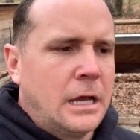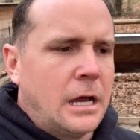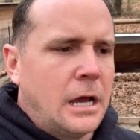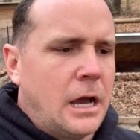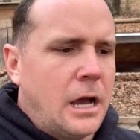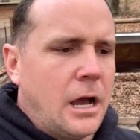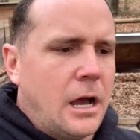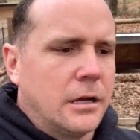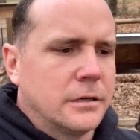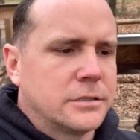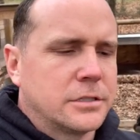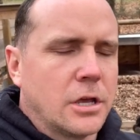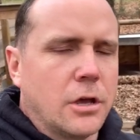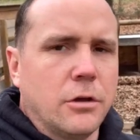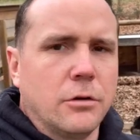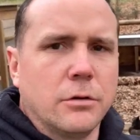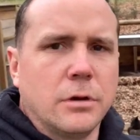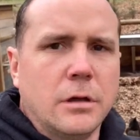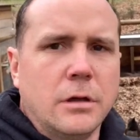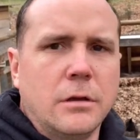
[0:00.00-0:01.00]
Uh,
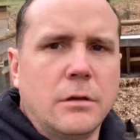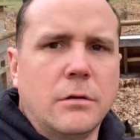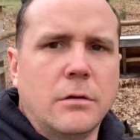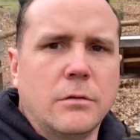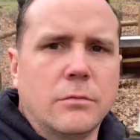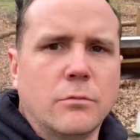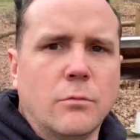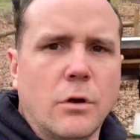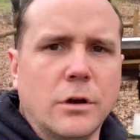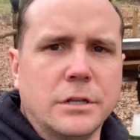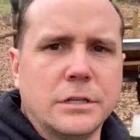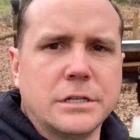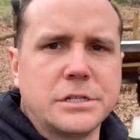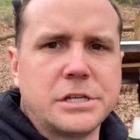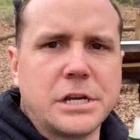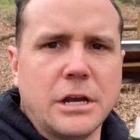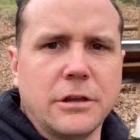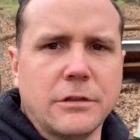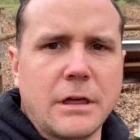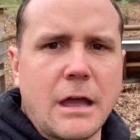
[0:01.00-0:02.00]
so wanted to share